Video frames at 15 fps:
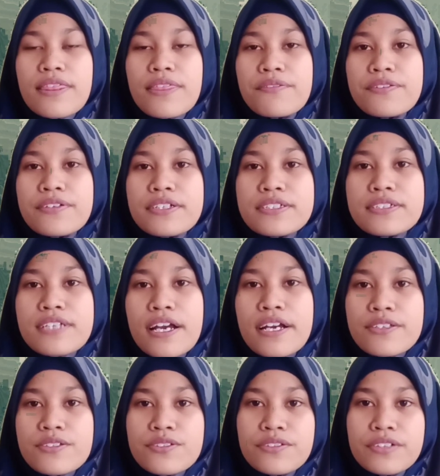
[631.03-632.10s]
The first is
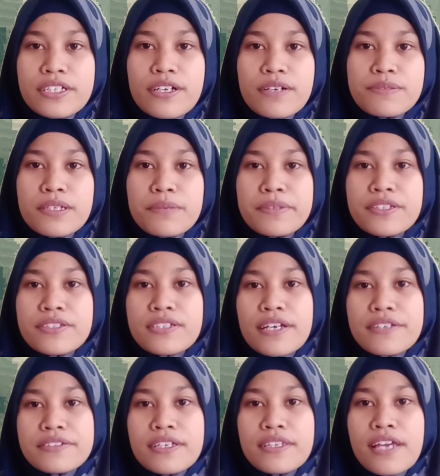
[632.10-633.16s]
history of Japanese
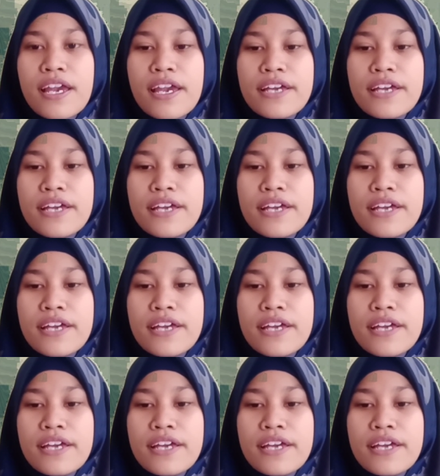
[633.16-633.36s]
acid,